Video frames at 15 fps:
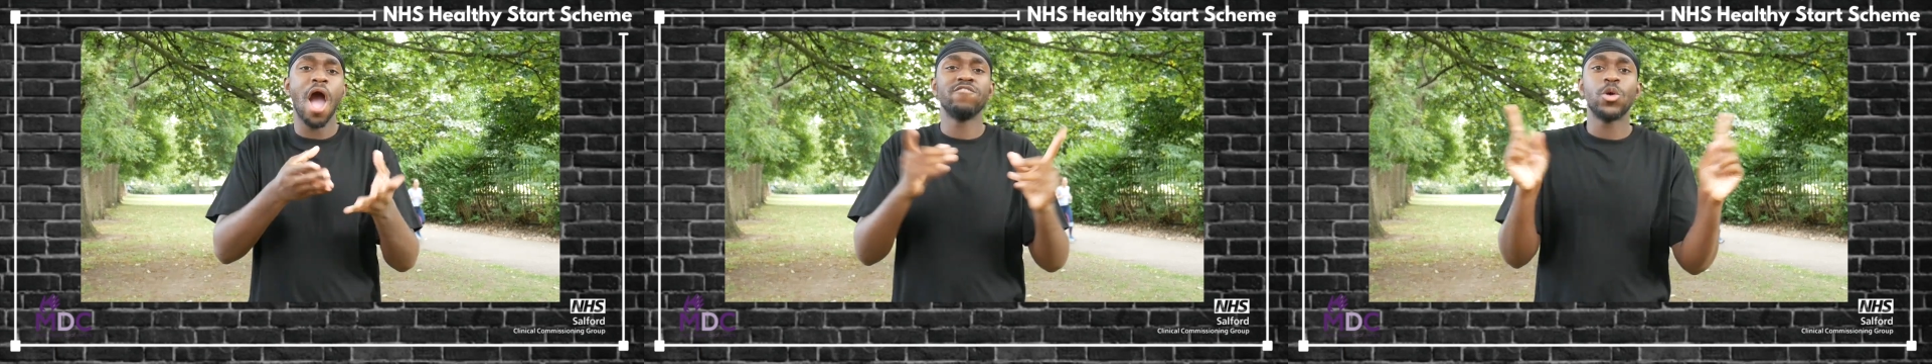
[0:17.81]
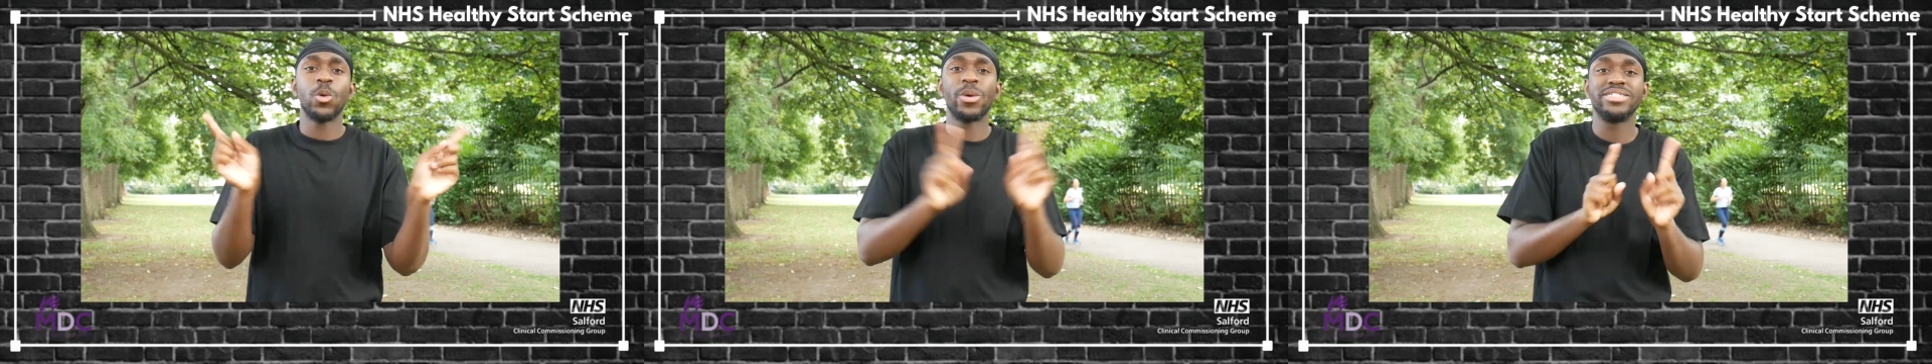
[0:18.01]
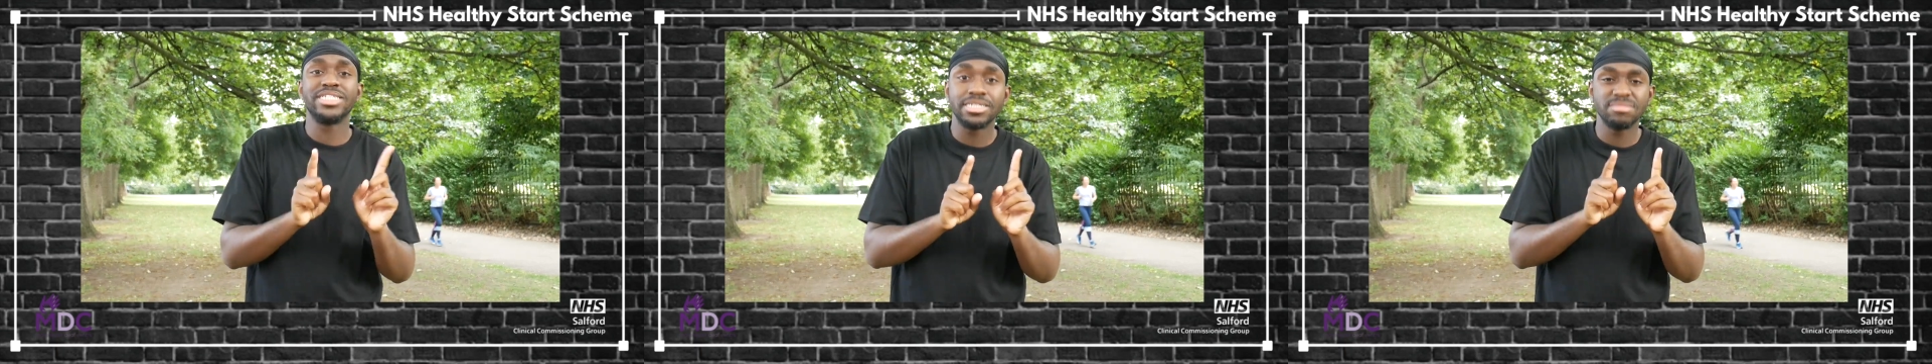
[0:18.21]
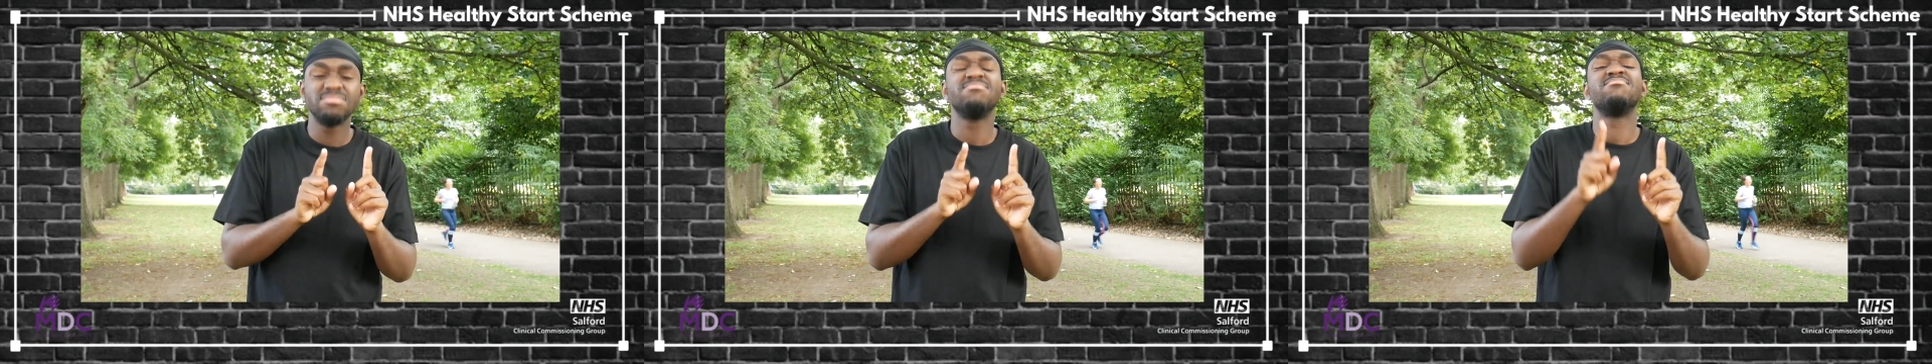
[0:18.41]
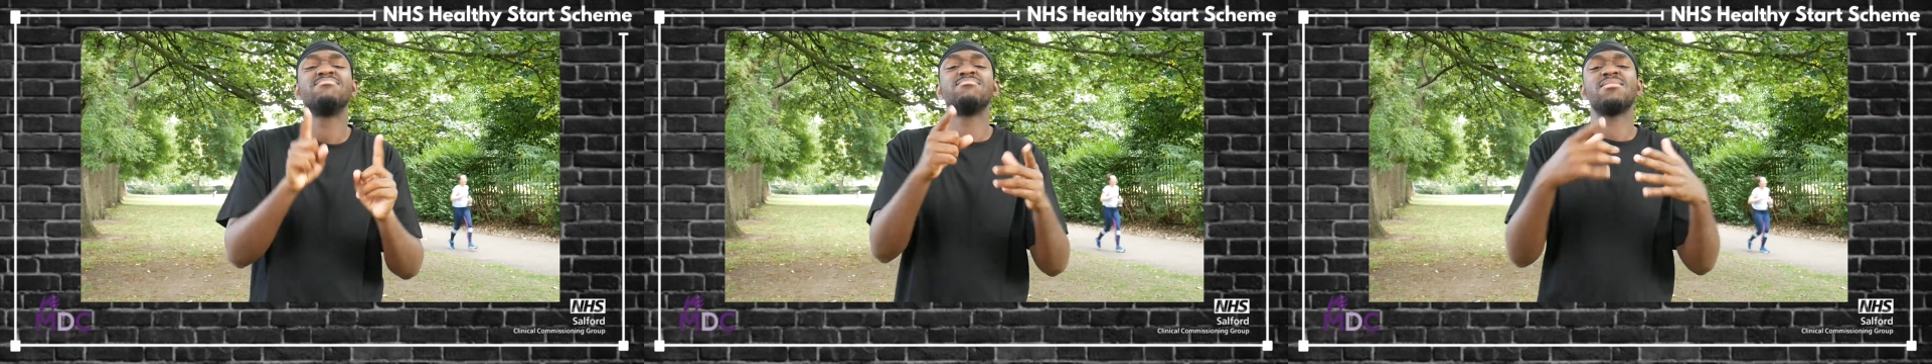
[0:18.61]
This
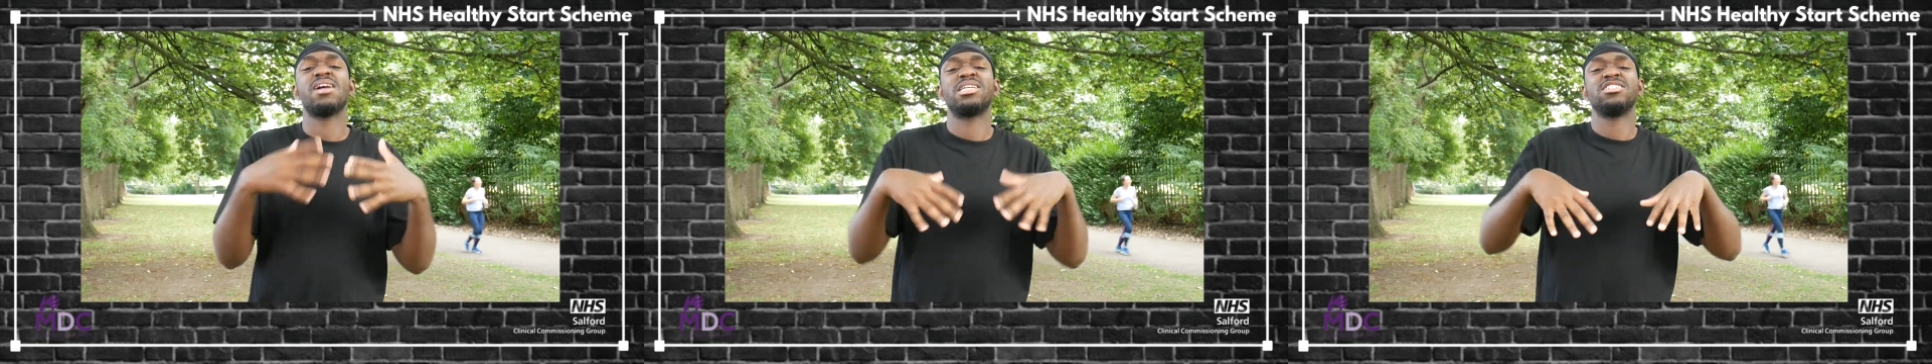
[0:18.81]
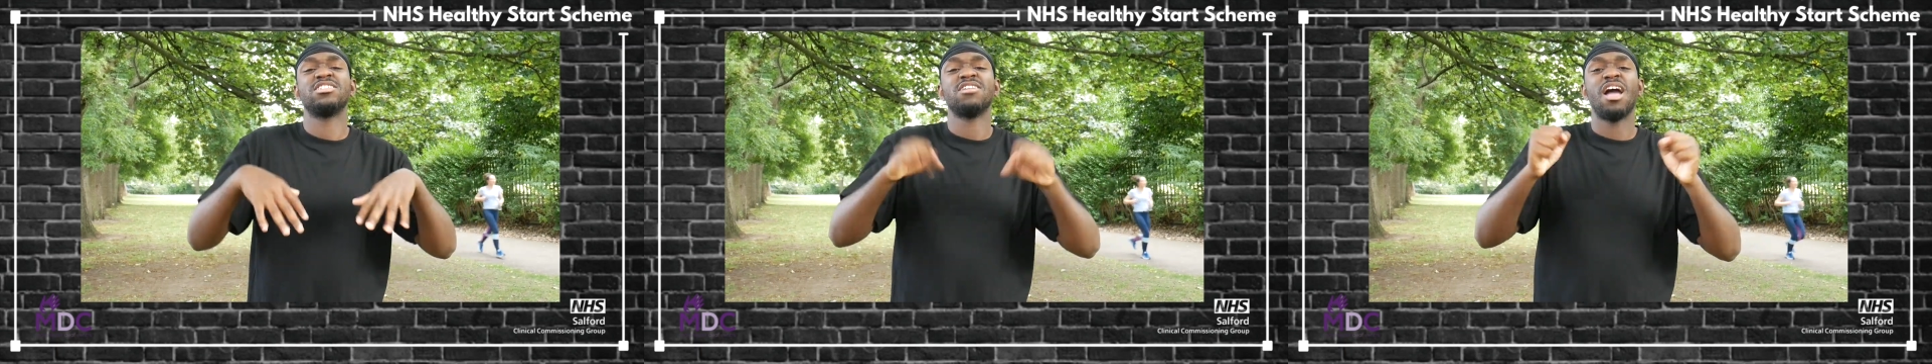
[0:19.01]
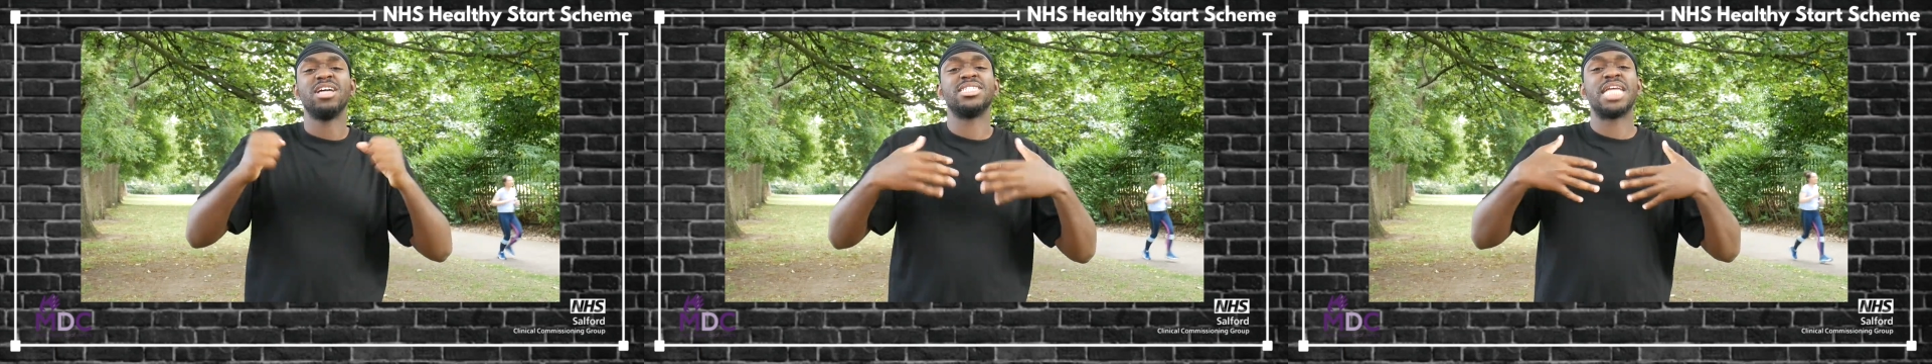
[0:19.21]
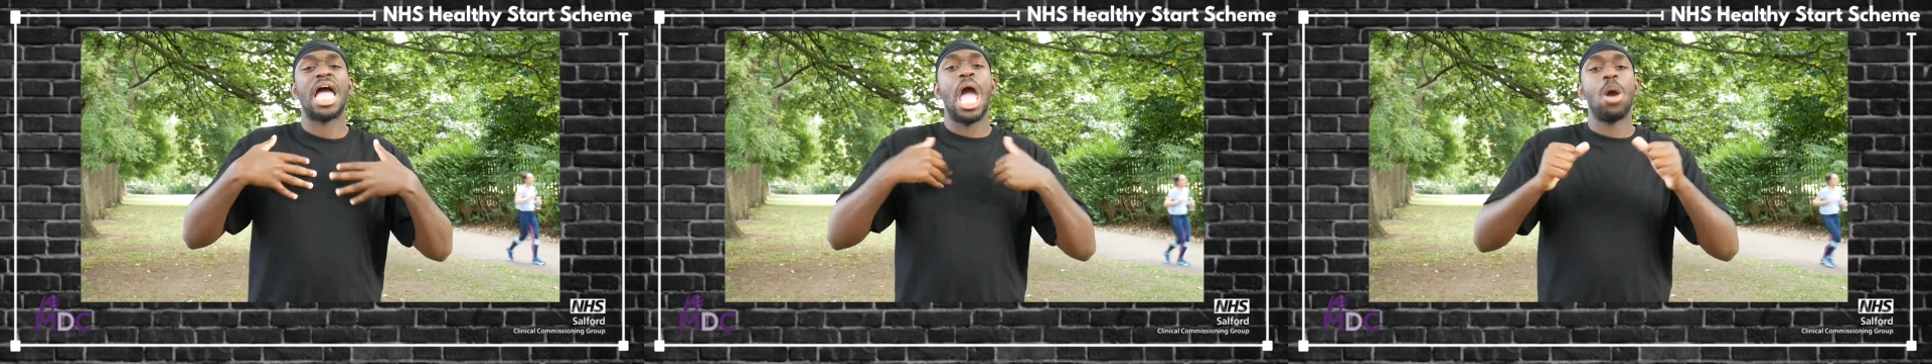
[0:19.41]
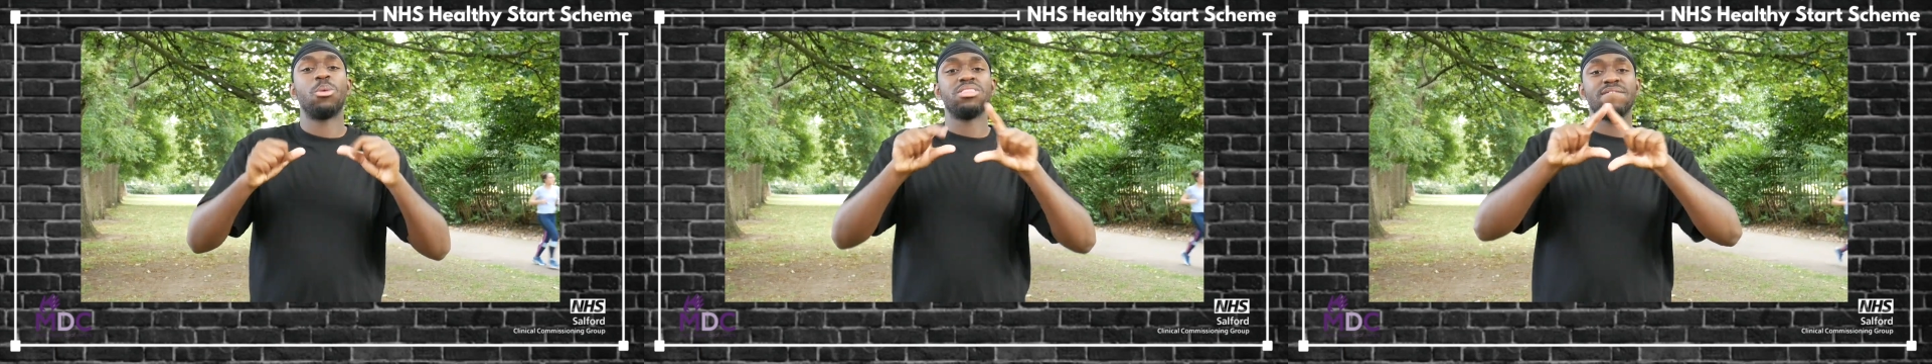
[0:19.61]
scheme offers
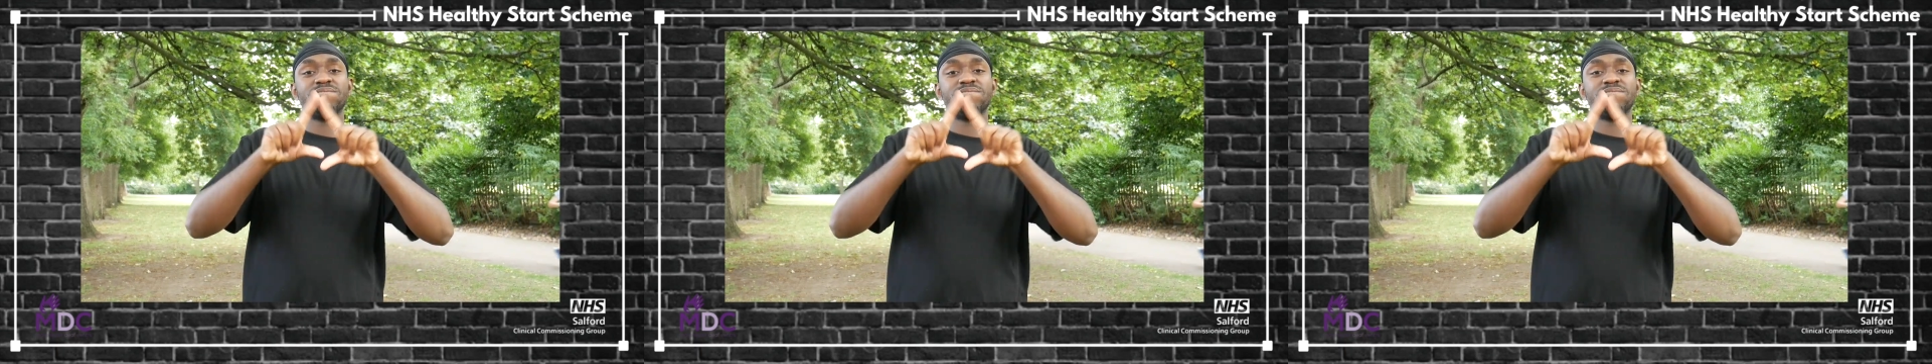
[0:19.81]
shopping